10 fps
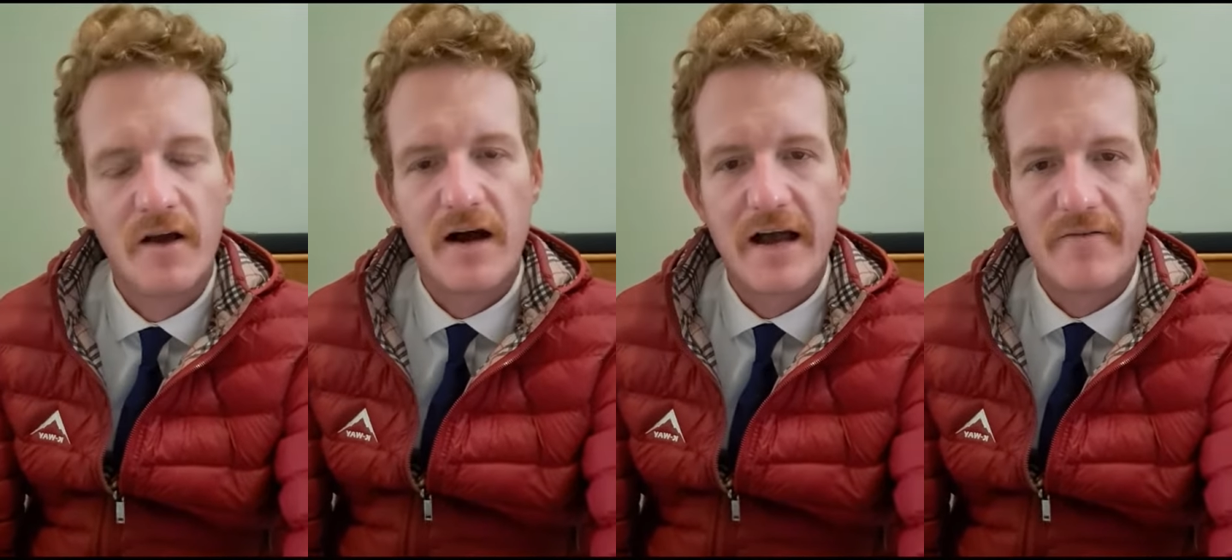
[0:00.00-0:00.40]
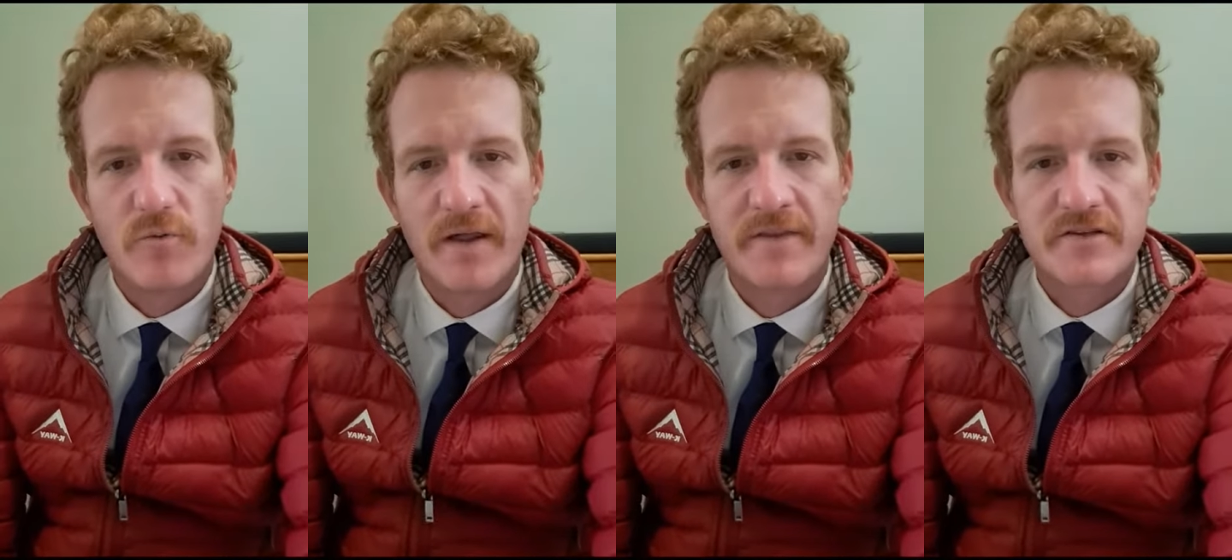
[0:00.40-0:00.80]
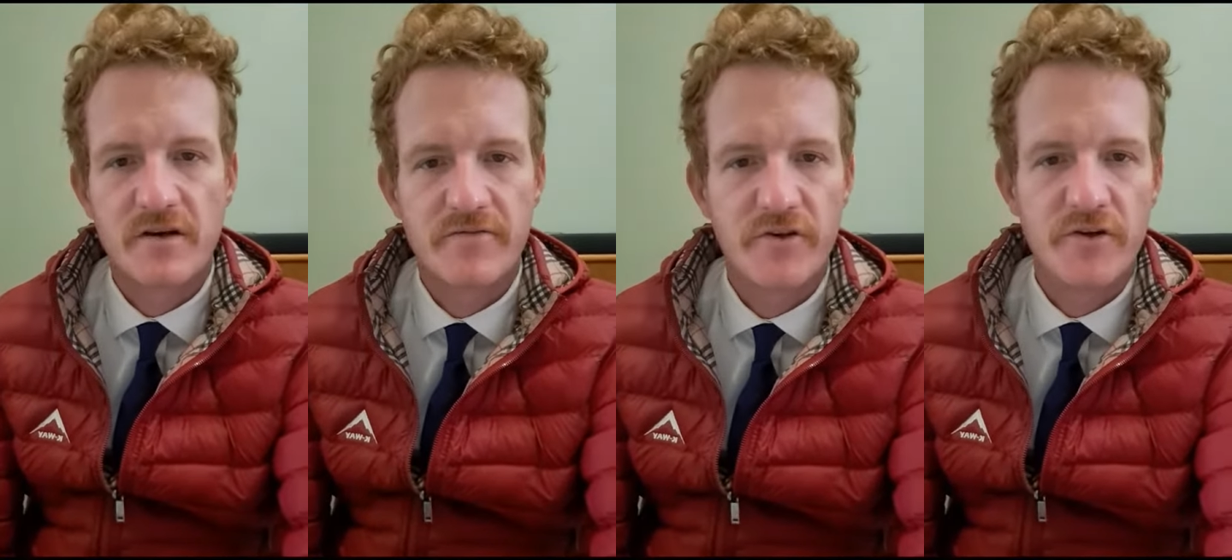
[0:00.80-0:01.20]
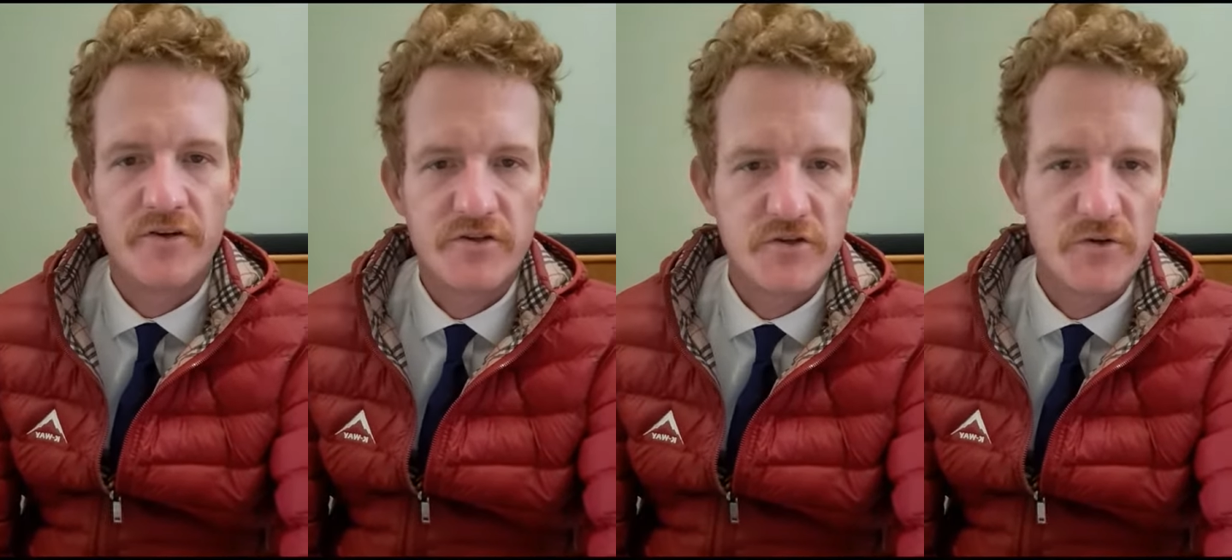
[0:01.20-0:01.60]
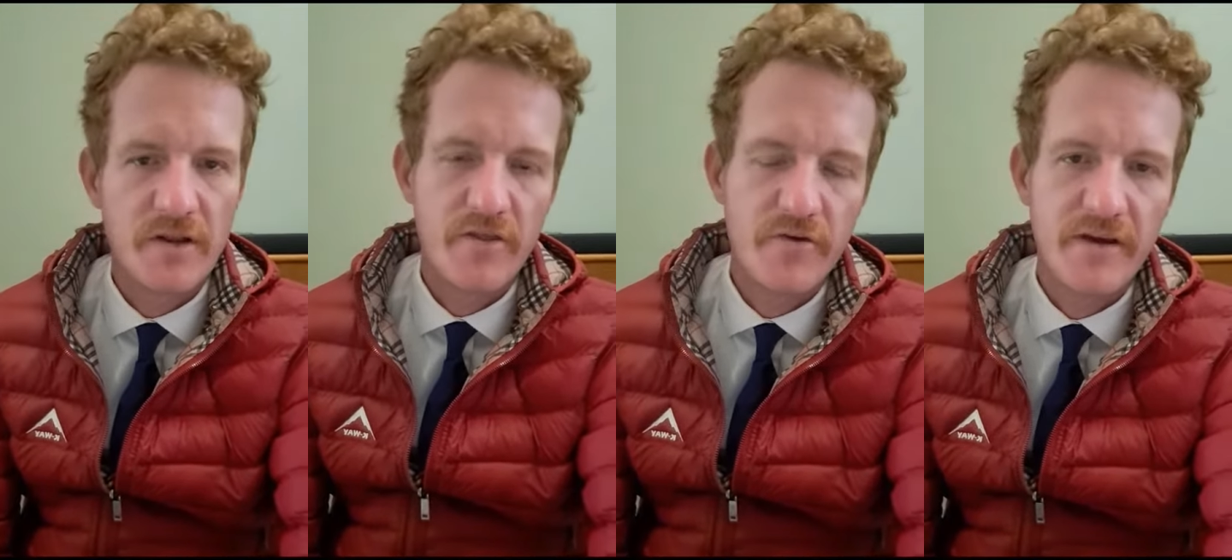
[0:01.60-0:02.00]
I have one this afternoon at 2
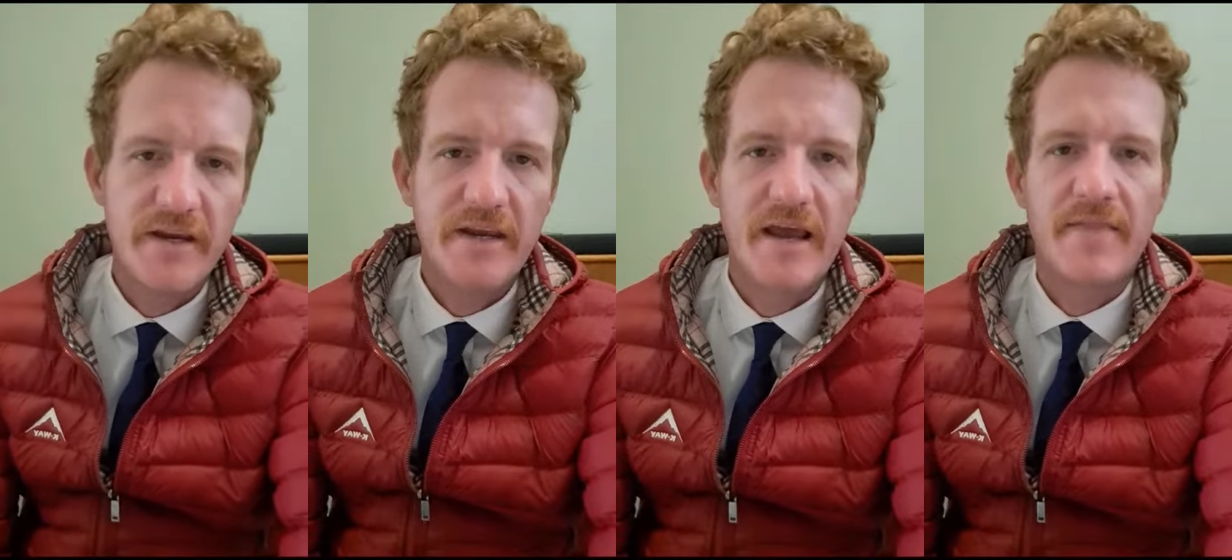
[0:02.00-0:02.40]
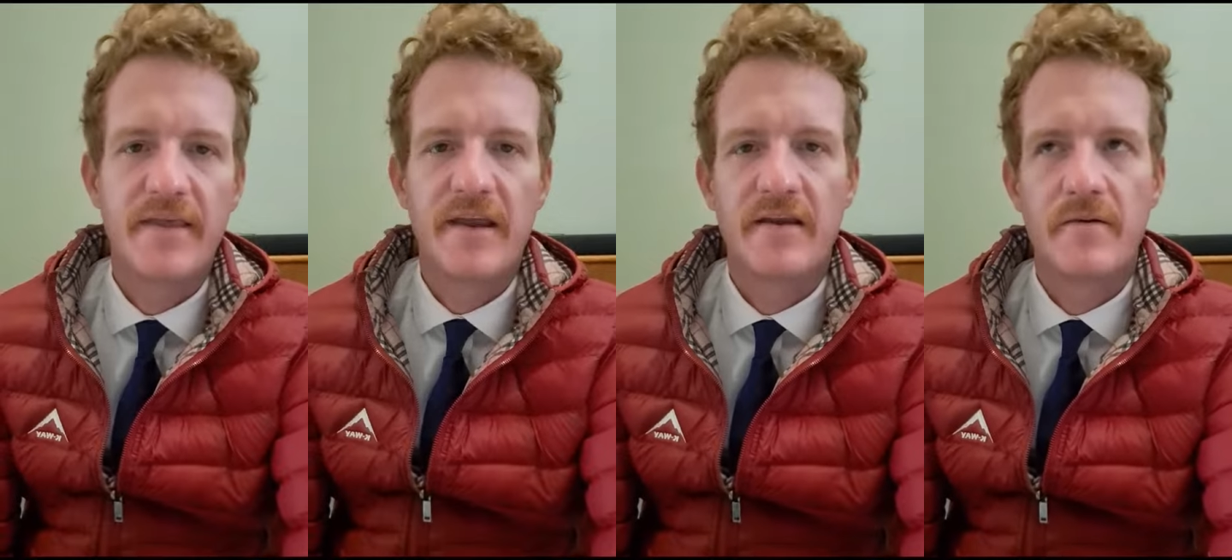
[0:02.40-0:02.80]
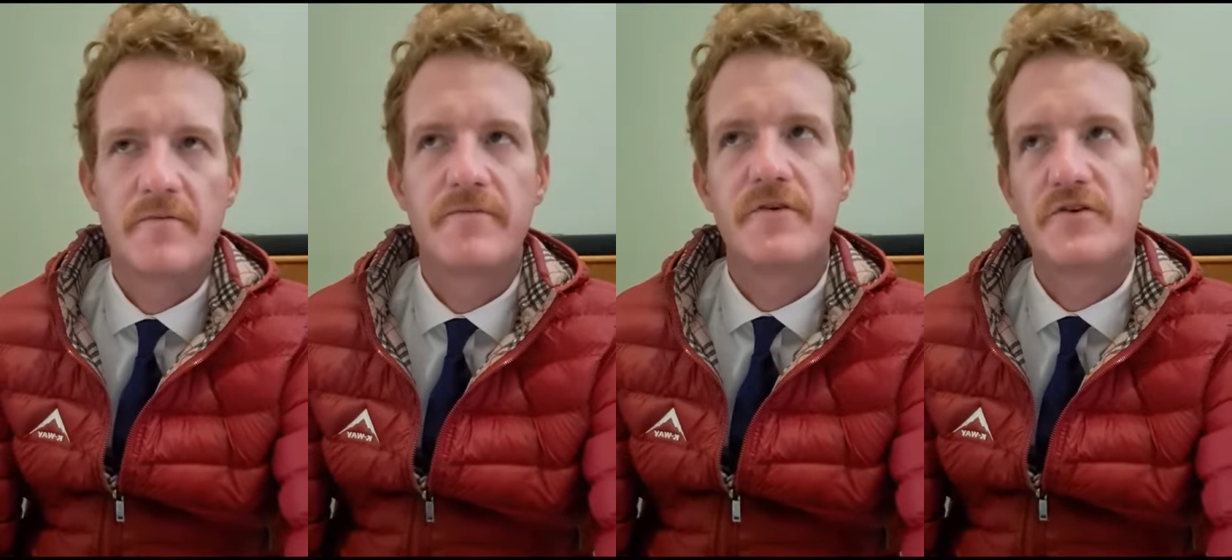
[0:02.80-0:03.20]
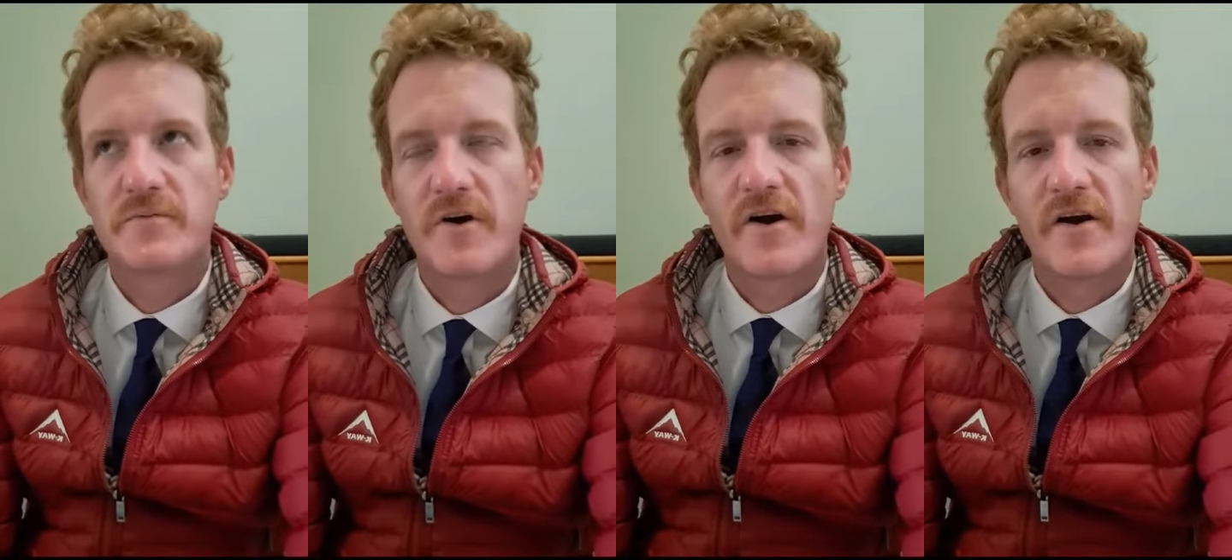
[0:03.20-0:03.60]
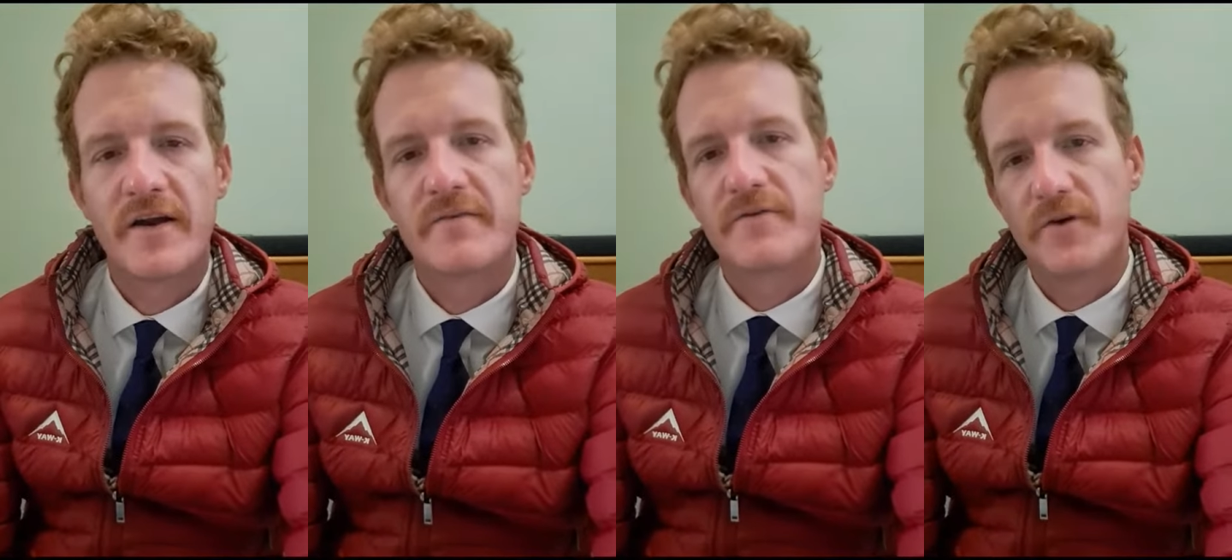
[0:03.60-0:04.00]
and 3, and then a few tomorrow
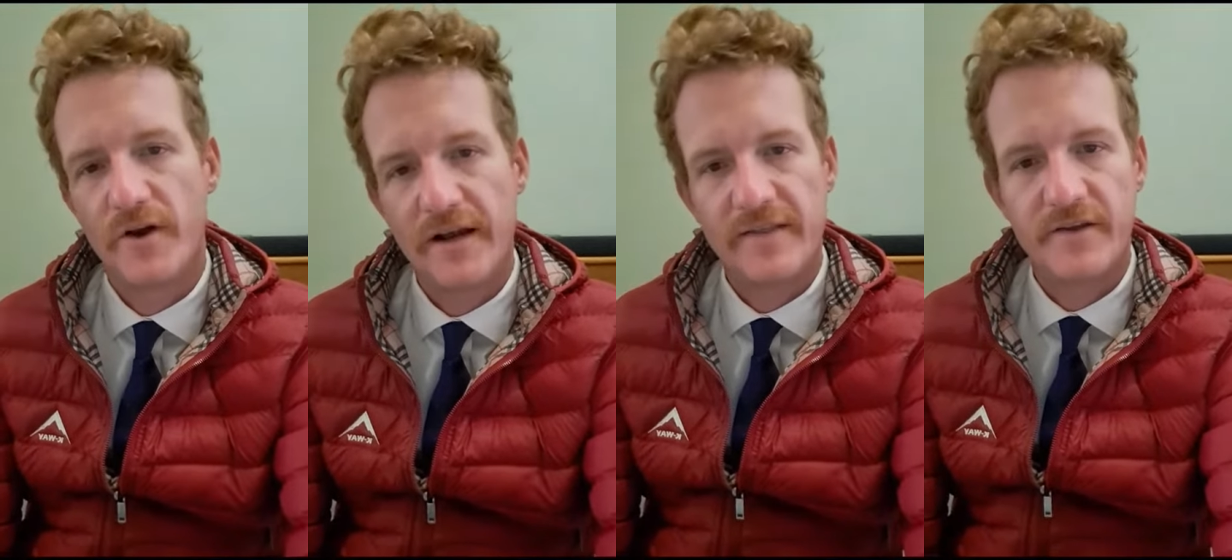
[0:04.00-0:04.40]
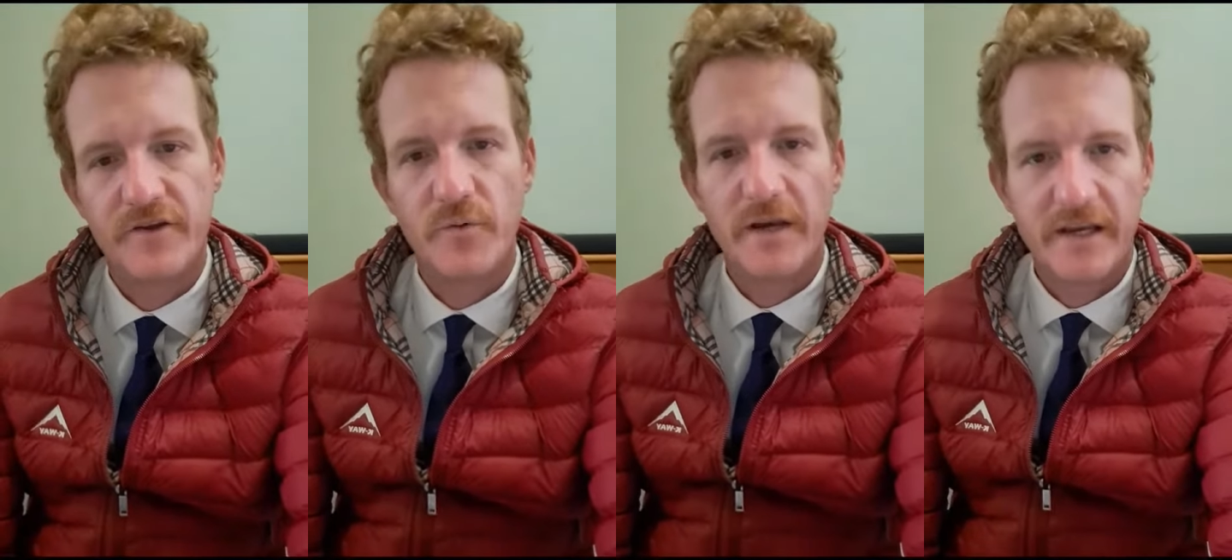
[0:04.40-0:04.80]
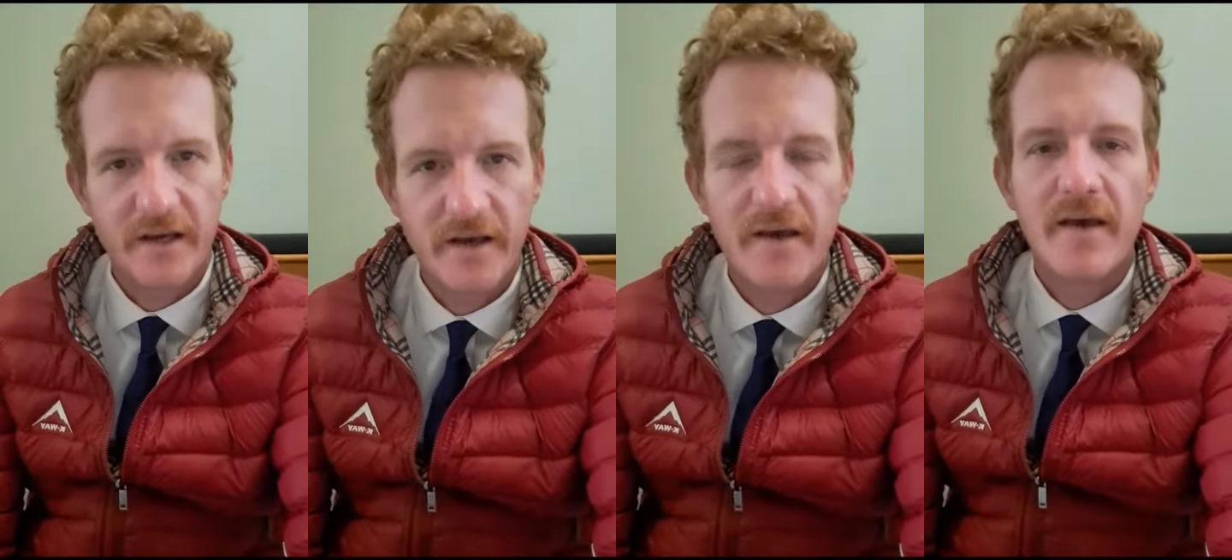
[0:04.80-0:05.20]
and a few early in the new week.